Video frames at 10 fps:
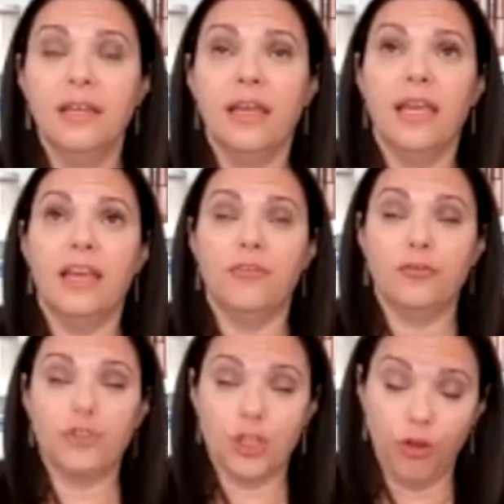If
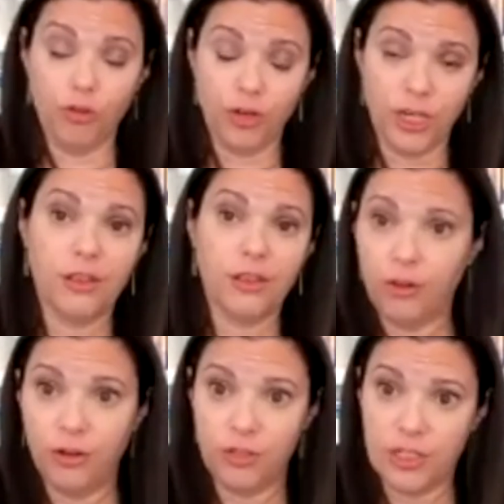children can
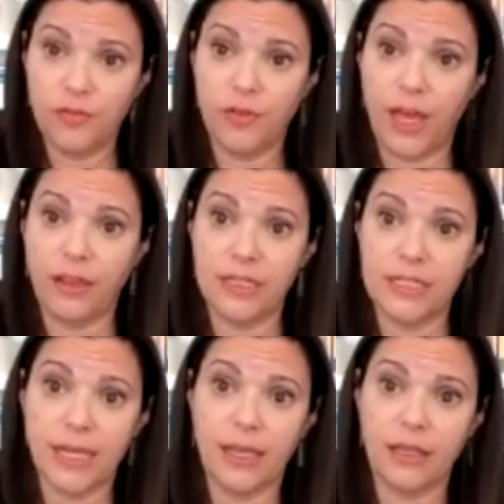learn to
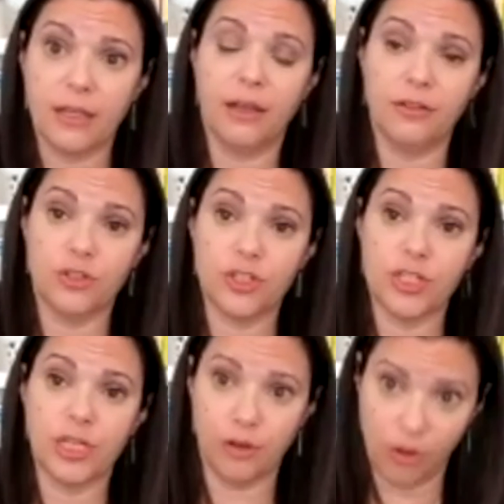validate and
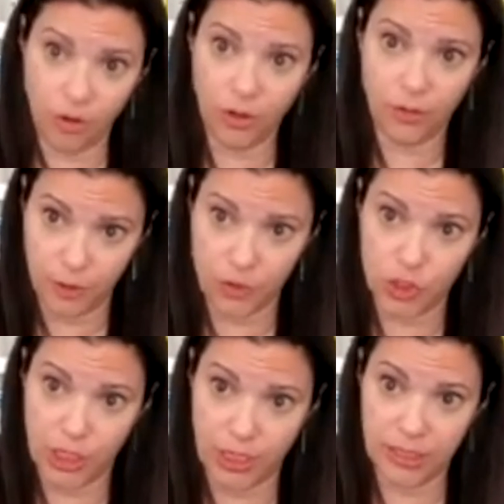understand their own
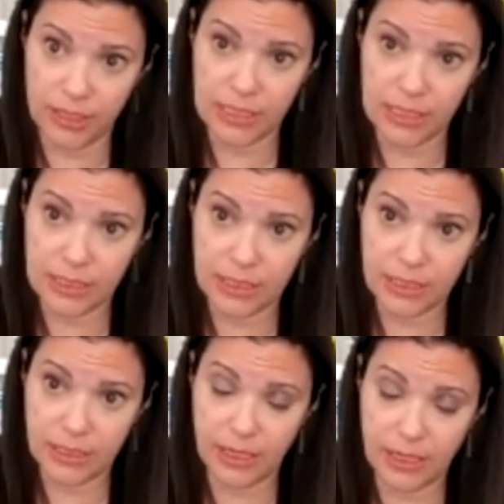emotions
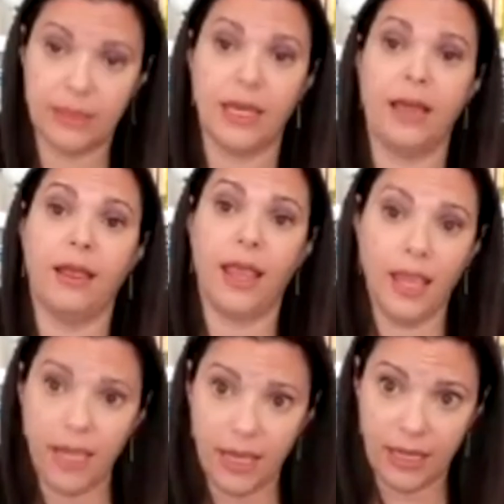at that
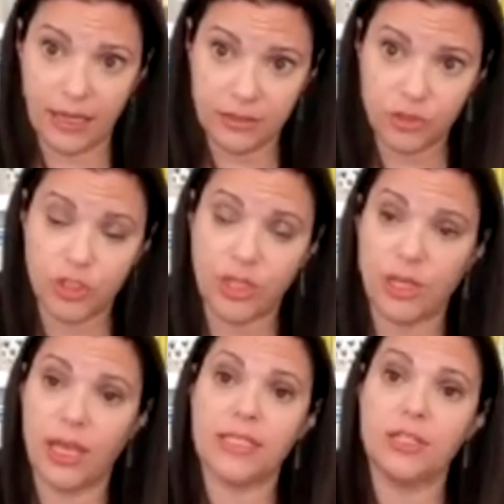age,
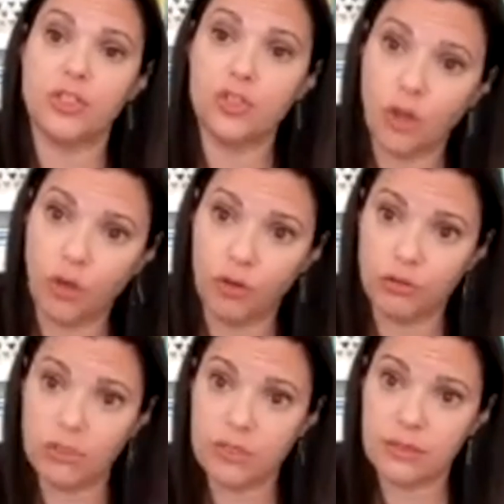then as
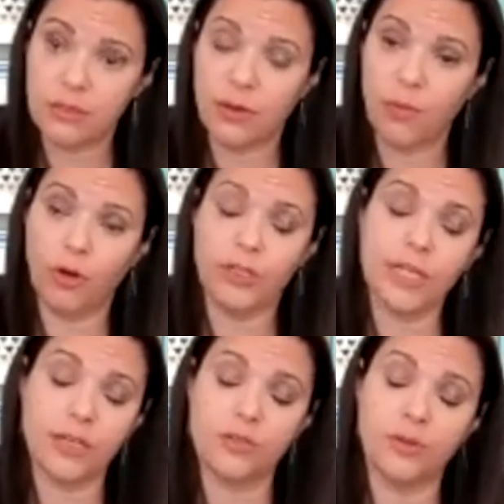adults, they're more in
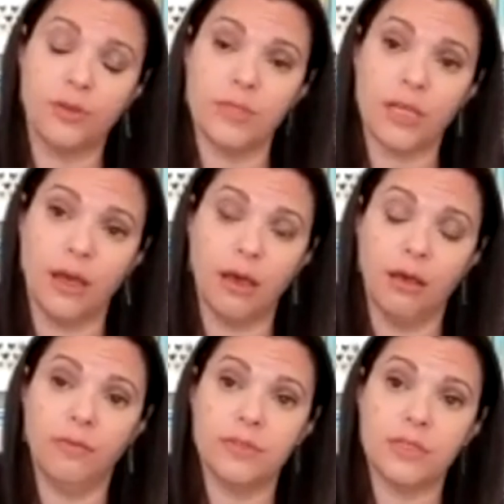touch with
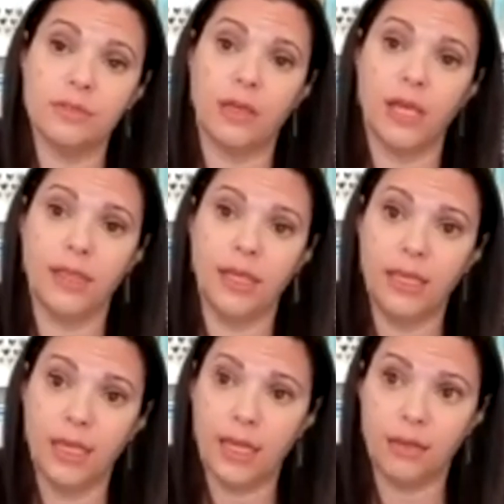themselves and they
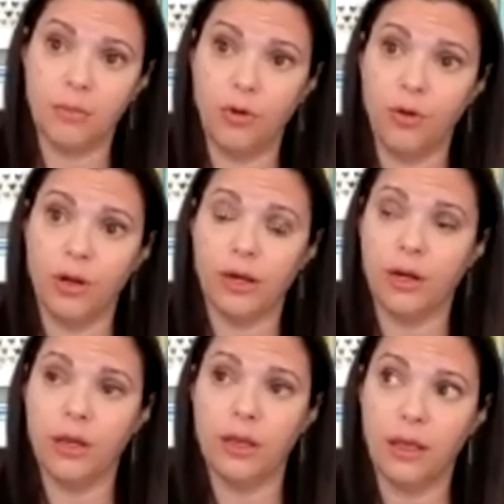get it
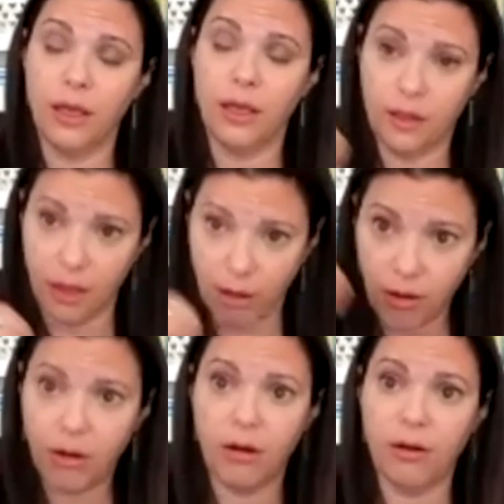more and they
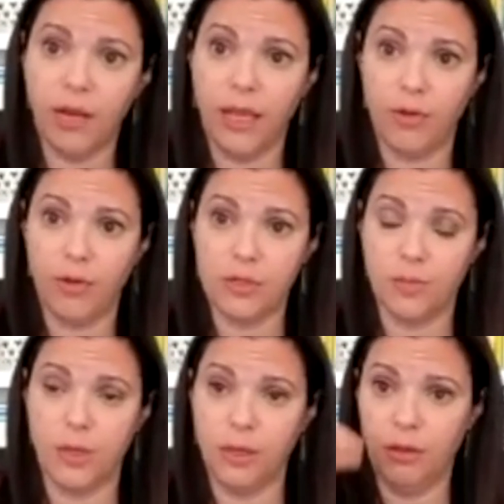are able to
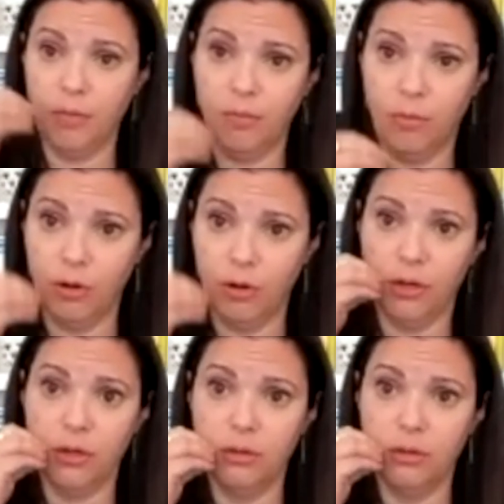be more